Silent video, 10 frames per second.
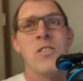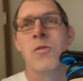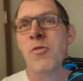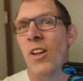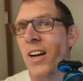do
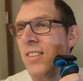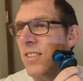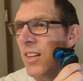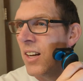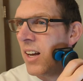
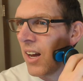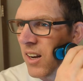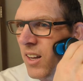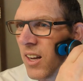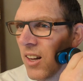flex,
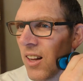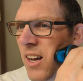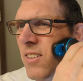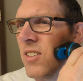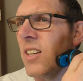and it
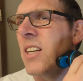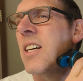allows you to